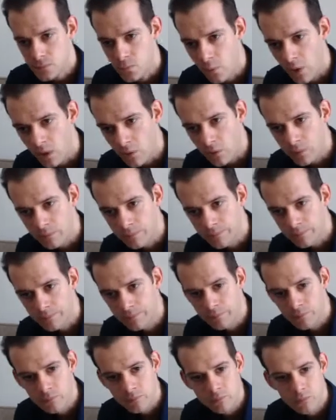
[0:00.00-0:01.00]
Well,
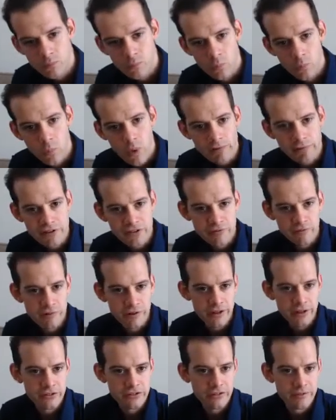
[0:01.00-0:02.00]
one reason for
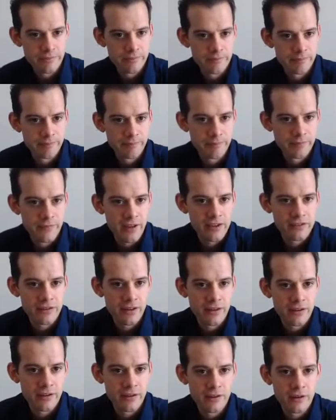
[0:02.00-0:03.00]
this is
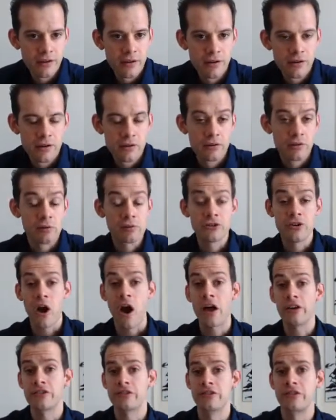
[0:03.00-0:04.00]
that there's
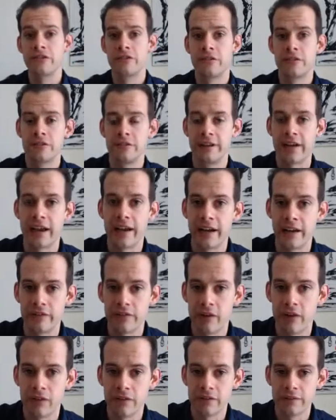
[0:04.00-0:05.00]
costs to getting
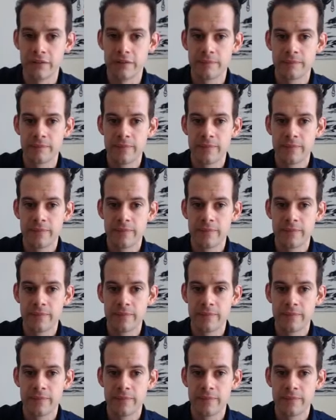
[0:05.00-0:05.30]
involved.